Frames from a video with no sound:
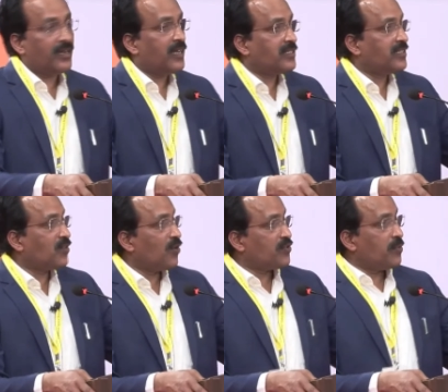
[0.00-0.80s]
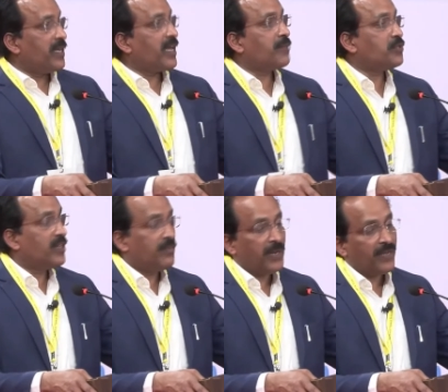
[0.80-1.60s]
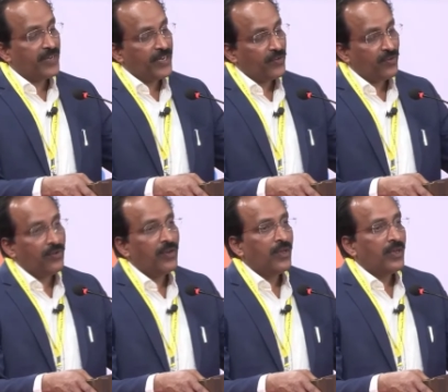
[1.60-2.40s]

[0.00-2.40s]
has is also been captured by video